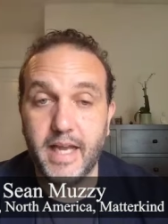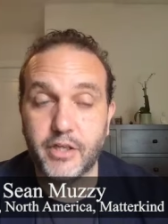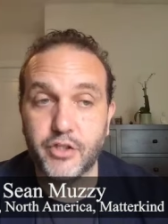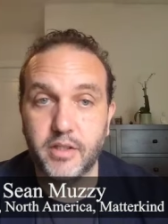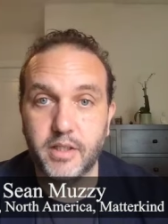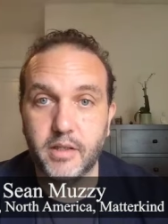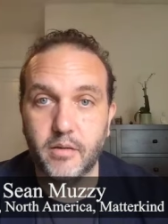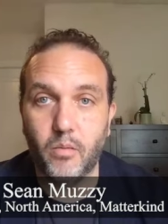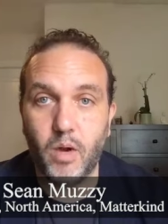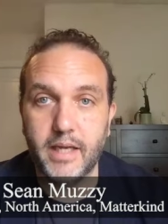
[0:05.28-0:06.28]
actually
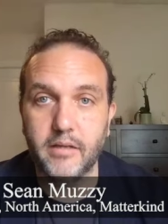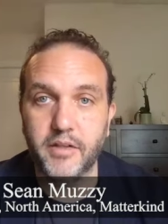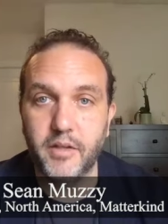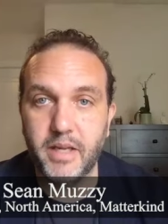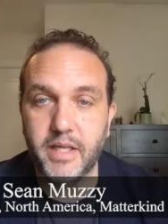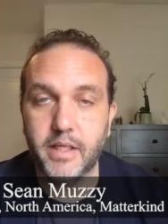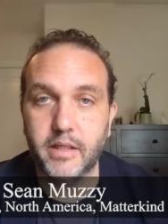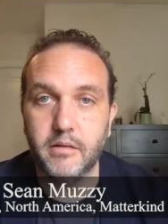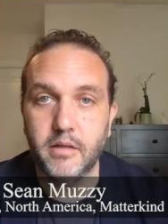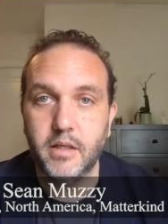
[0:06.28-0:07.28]
a while in the
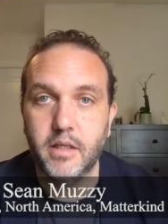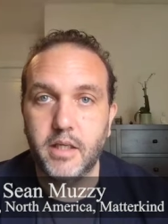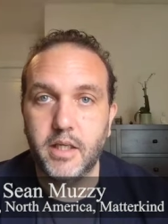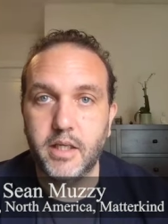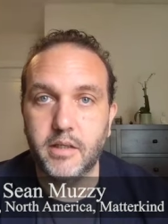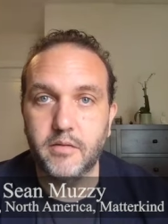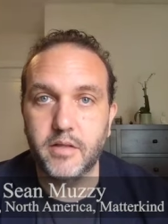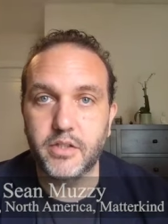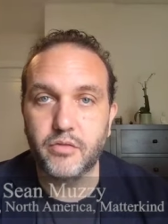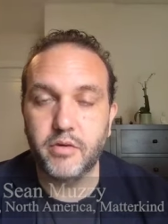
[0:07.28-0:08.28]
making.
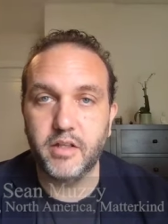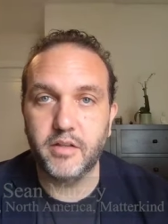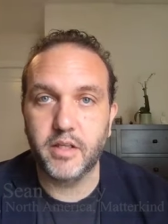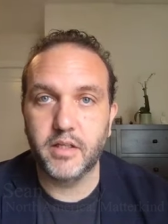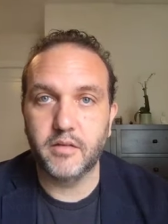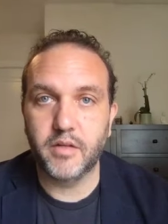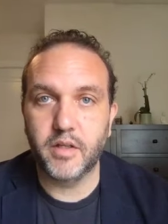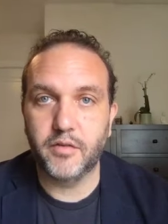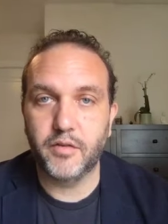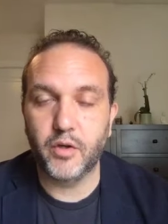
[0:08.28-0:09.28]
It's really
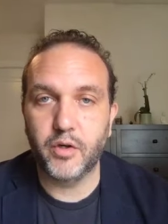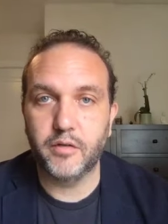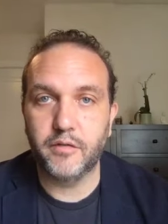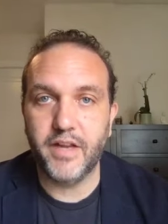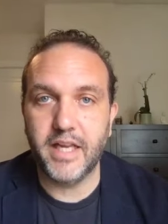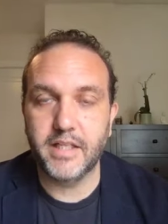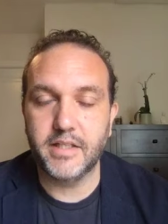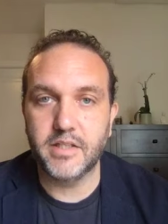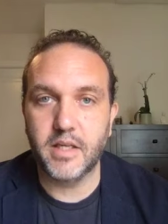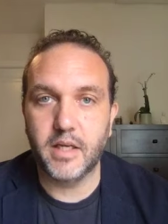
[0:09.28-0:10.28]
the third
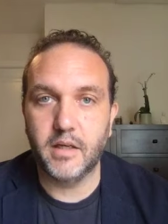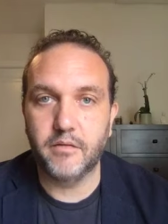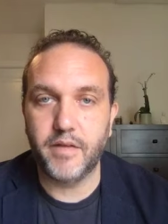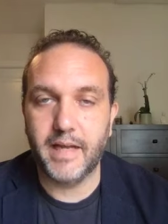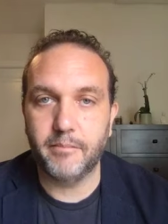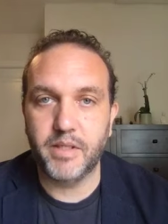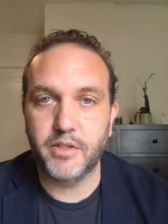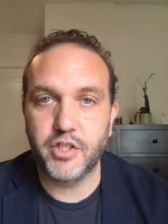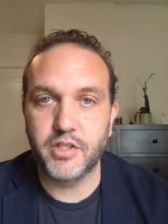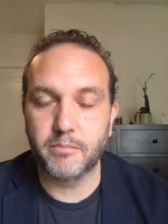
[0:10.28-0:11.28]
phase of
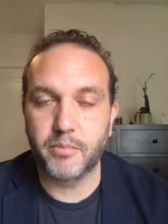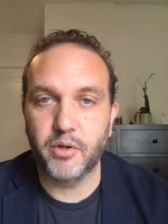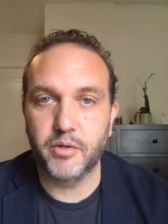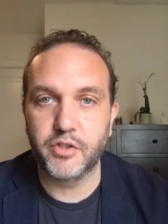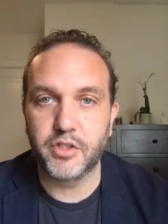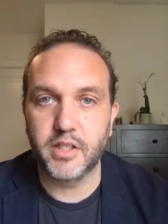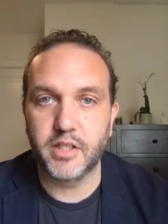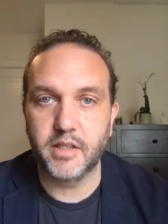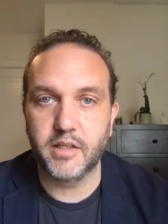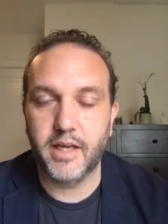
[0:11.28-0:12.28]
IPG's approach
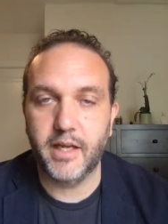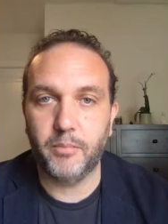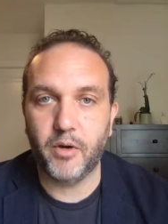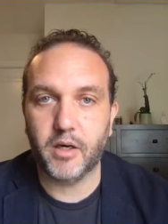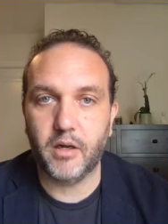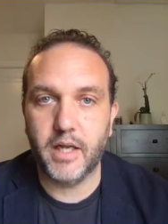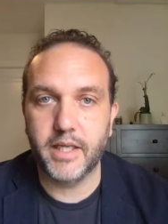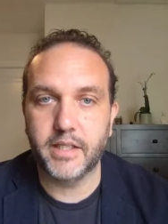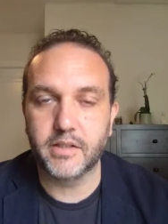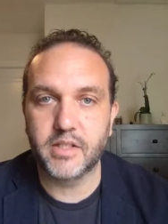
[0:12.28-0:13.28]
to help our
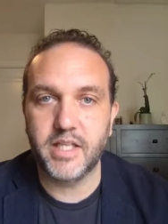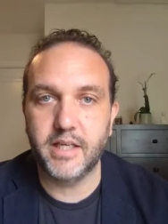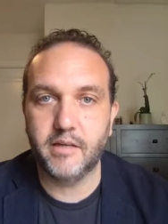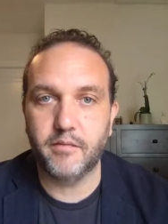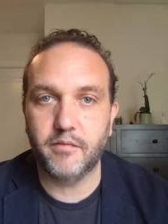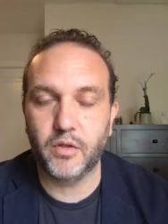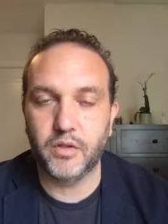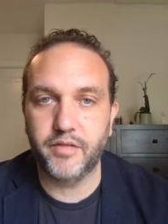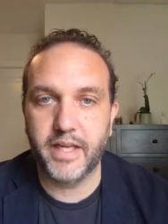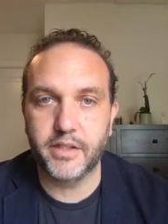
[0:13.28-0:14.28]
clients take full
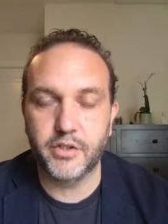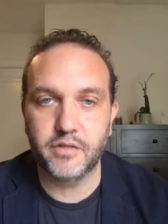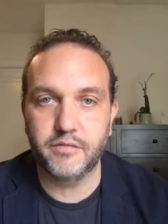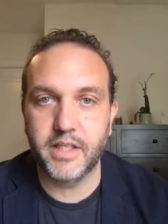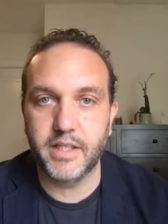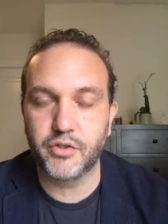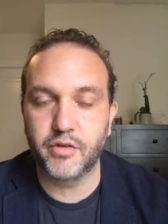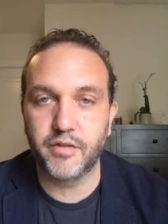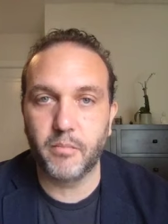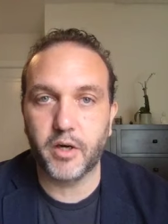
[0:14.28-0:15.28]
advantage of
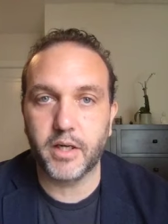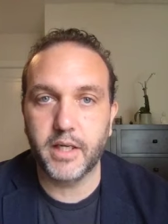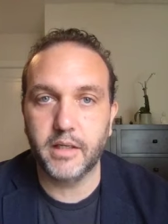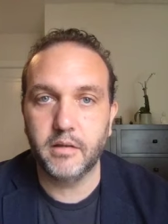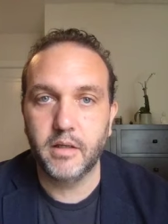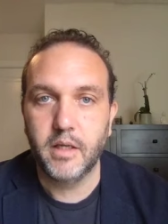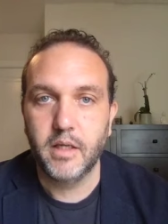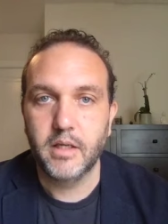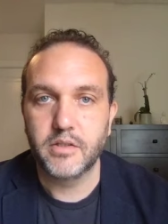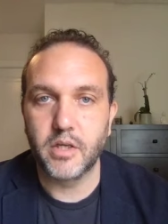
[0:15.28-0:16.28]
data-driven marketing.
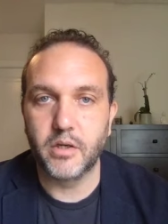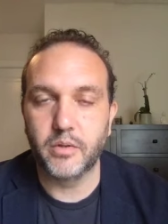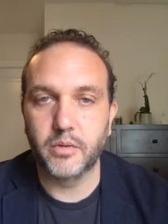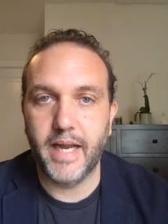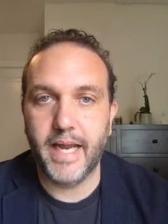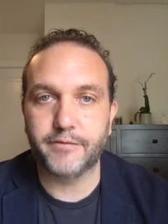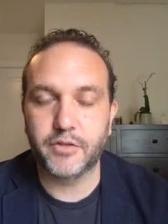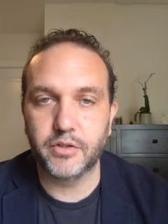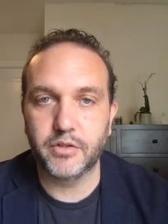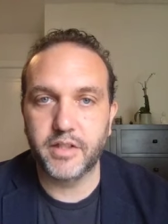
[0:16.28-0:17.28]
So
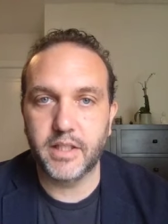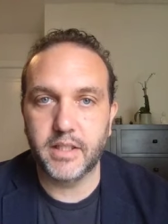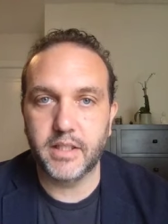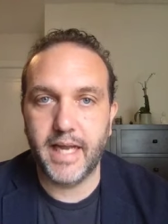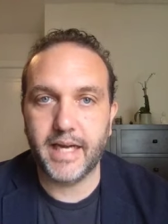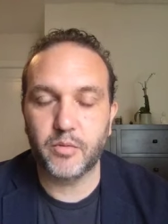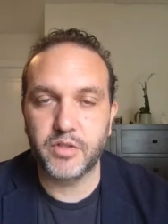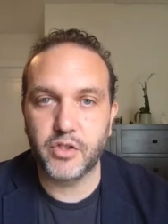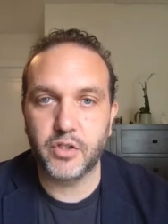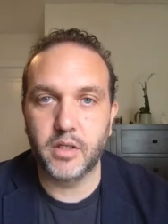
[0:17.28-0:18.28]
after the
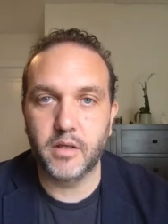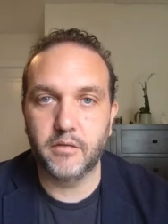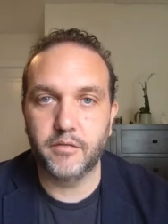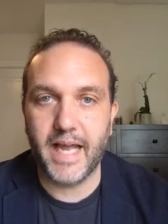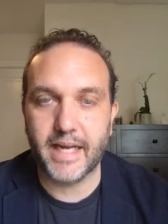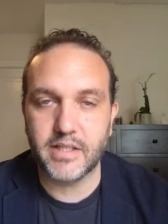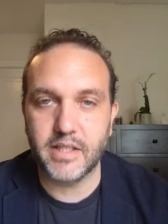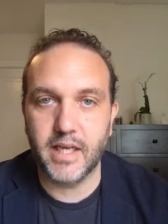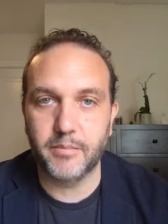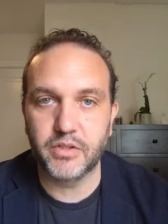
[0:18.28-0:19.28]
acquisition of
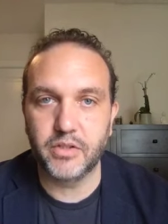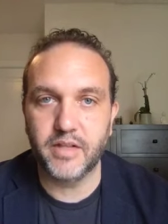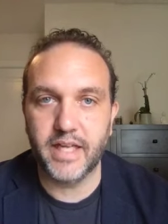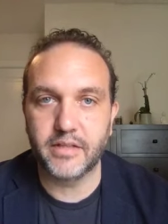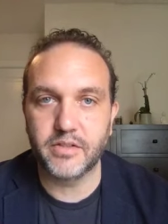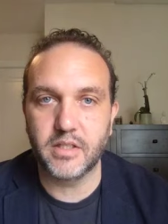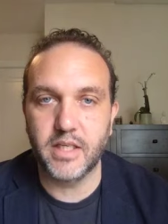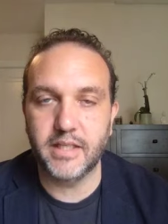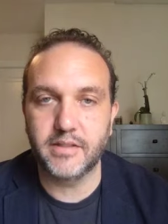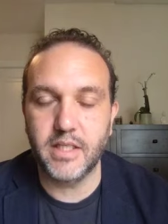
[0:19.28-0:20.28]
Acxiom in
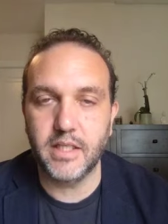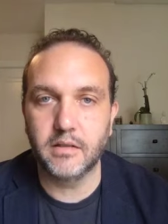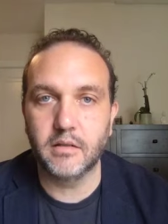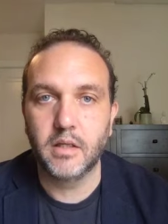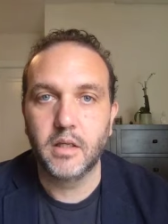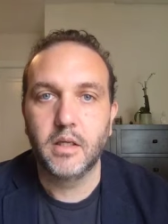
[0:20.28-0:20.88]
2018,